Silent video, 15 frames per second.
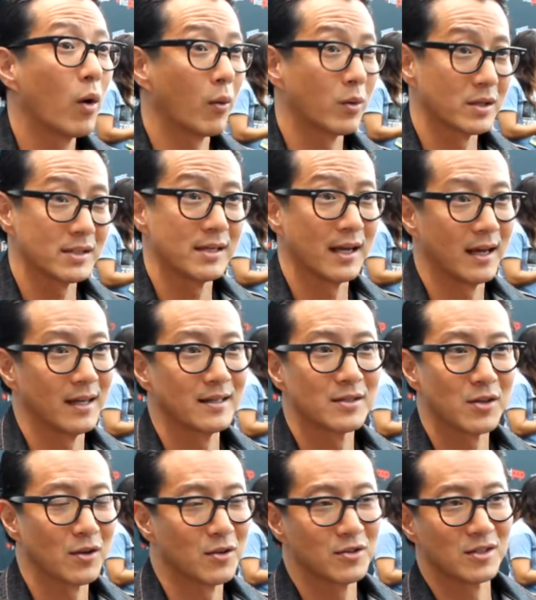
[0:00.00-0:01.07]
we're seeing.
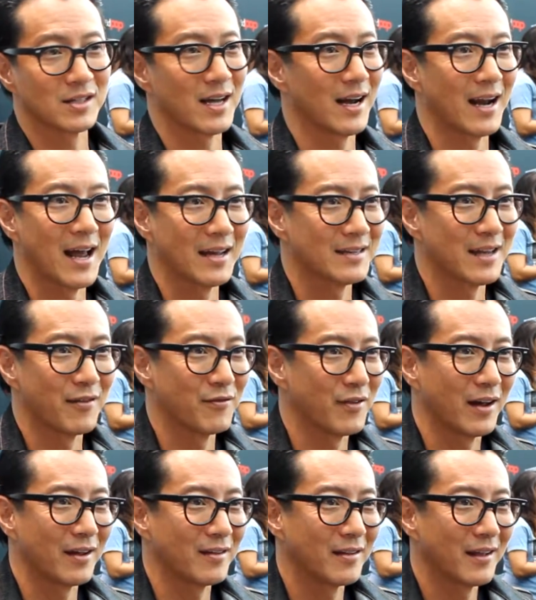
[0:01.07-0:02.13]
So you just kind of have to have
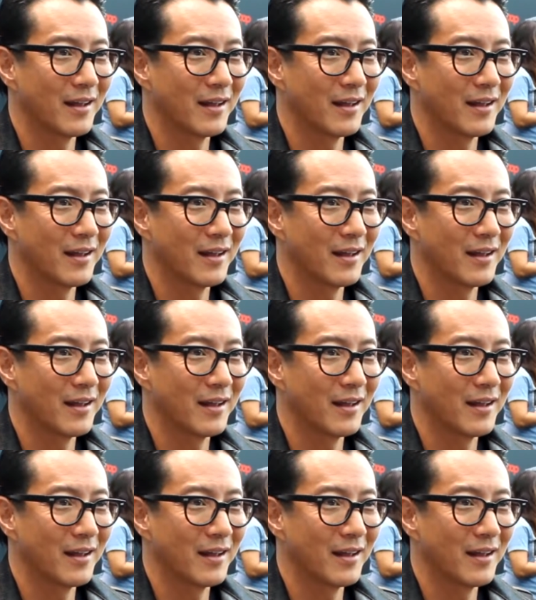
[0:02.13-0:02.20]
faith.